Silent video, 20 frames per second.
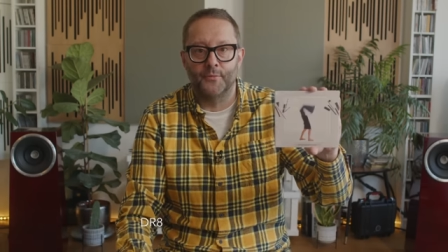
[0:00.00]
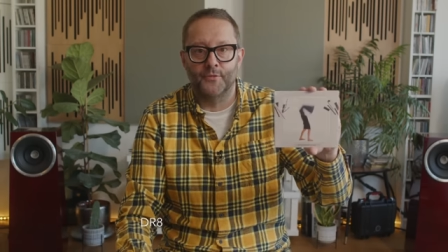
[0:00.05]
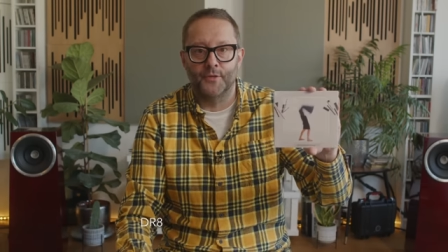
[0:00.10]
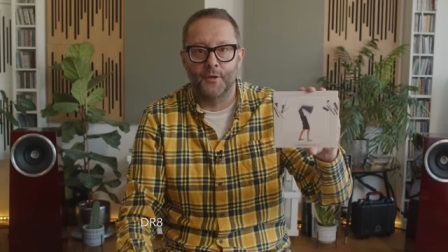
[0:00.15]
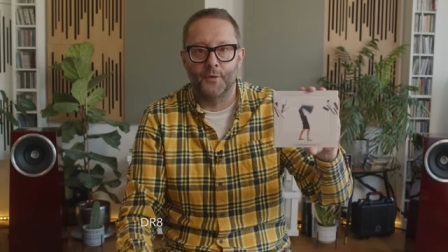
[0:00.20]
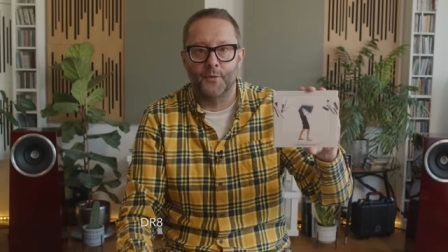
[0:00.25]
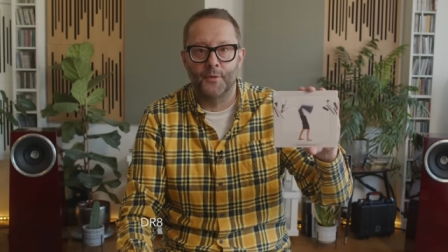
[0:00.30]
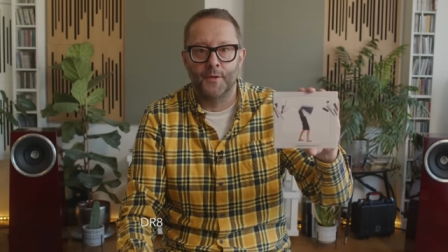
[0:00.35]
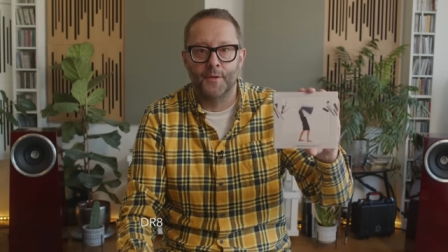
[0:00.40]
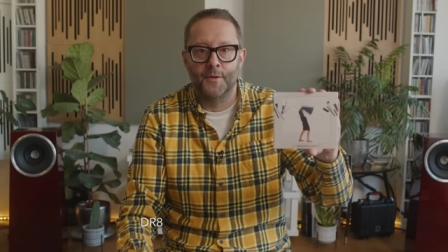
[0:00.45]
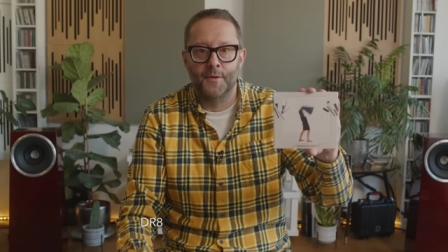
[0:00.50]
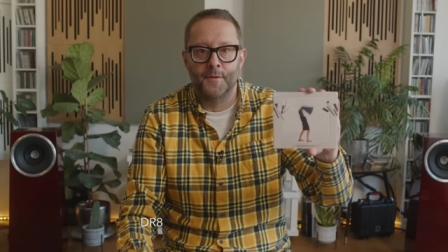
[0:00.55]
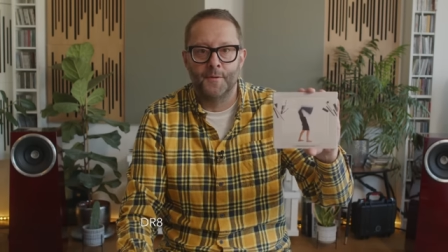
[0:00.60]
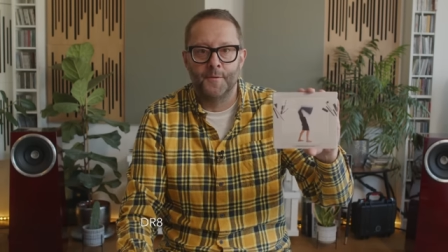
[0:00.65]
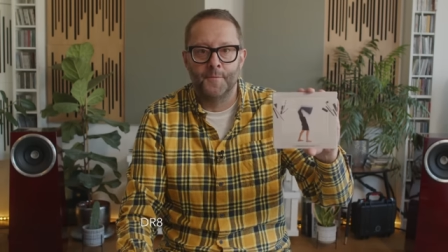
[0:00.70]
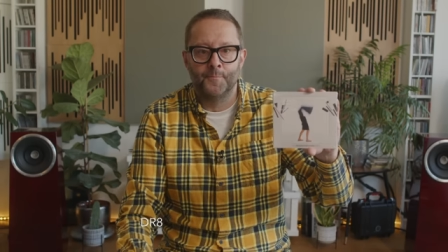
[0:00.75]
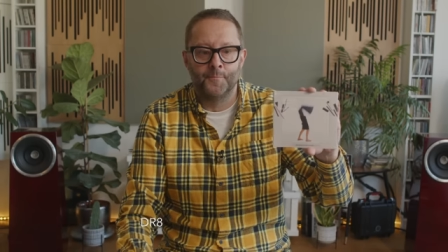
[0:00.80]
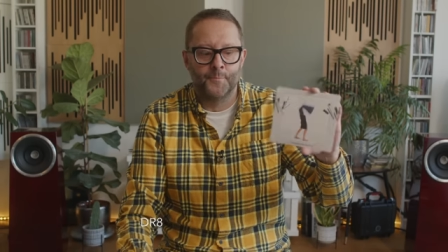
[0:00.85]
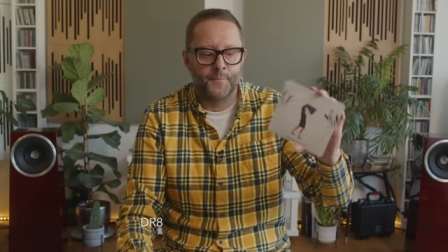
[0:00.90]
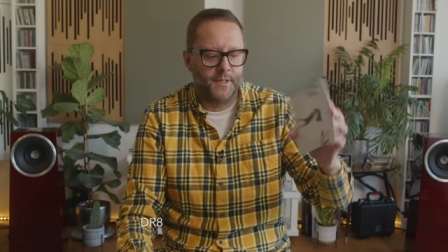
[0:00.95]
So
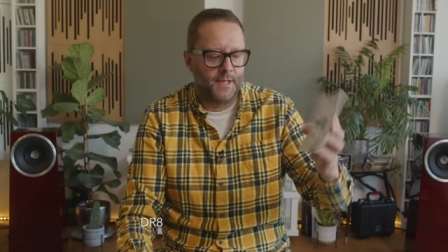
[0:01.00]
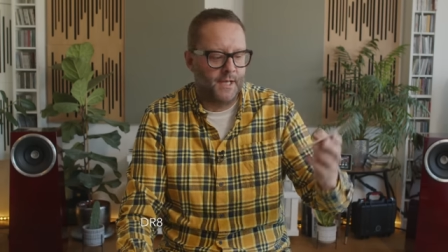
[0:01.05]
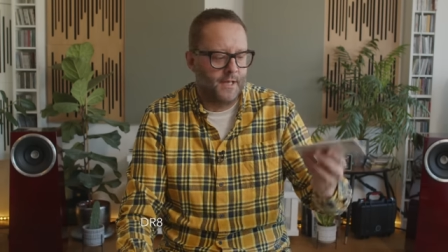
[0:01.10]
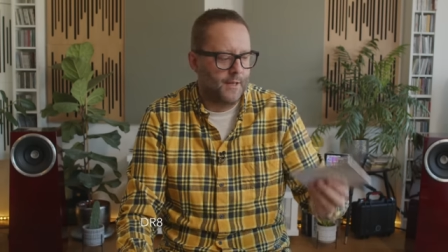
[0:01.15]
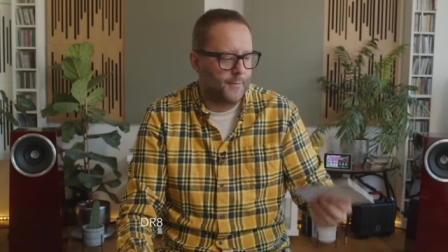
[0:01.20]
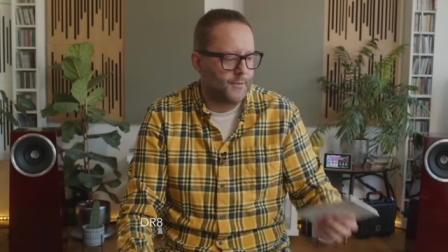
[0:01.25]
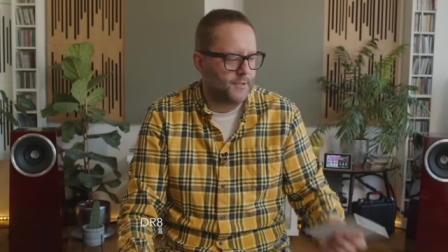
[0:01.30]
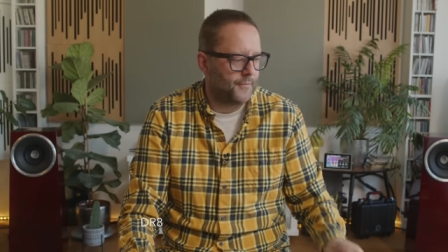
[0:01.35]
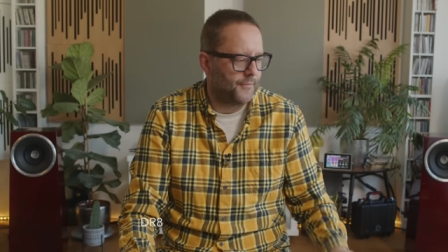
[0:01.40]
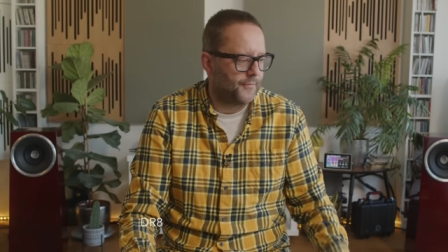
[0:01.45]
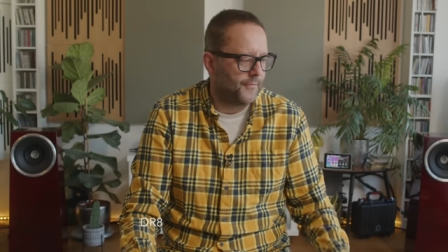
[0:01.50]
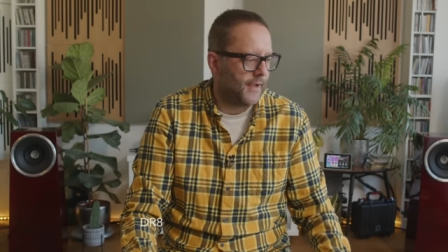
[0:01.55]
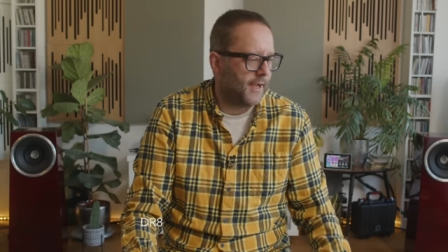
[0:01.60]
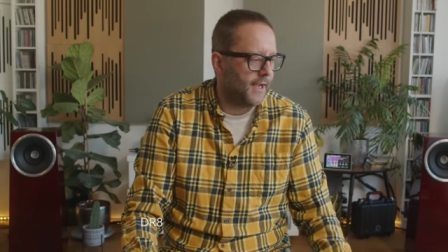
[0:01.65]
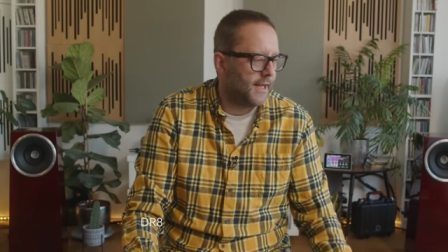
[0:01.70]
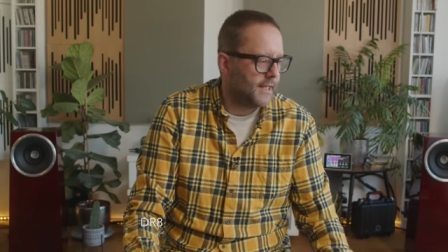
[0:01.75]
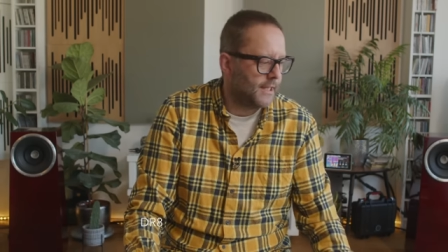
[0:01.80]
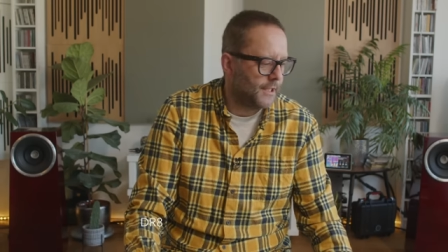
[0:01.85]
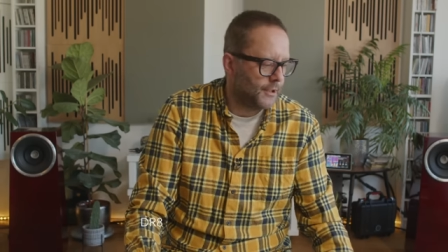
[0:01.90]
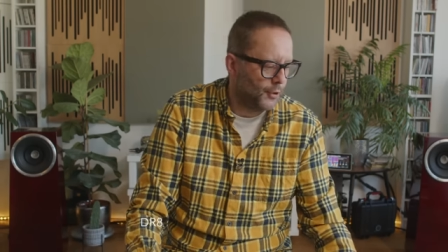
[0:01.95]
yeah, that was a
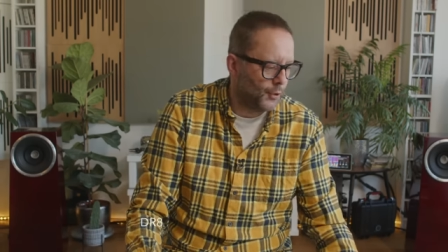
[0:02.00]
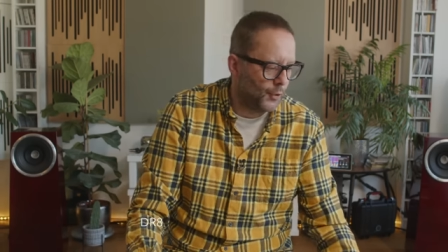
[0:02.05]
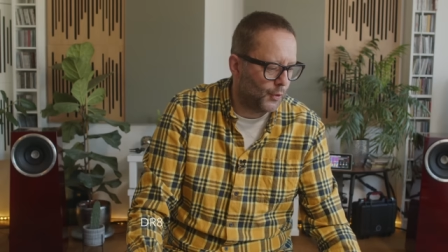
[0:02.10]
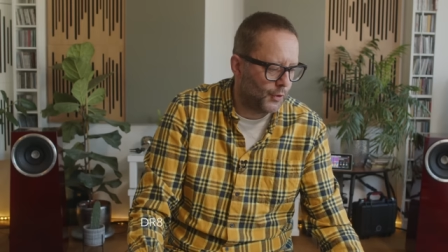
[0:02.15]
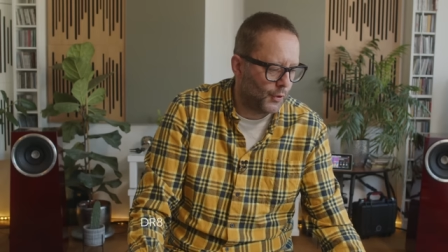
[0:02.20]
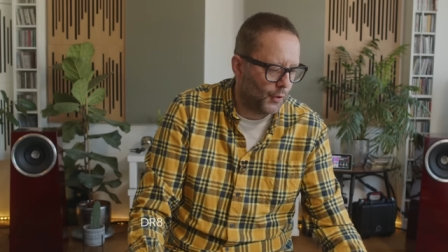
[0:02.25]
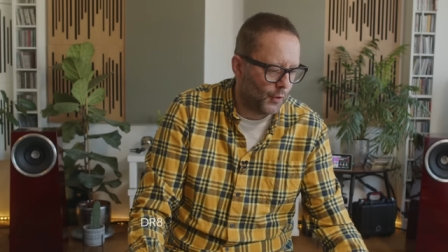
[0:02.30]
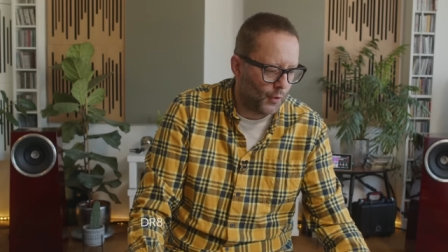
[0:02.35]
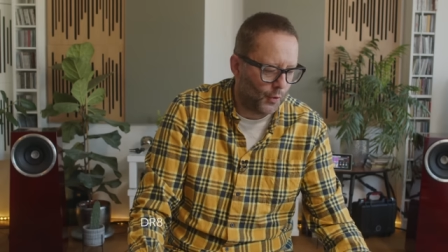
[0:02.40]
fairly good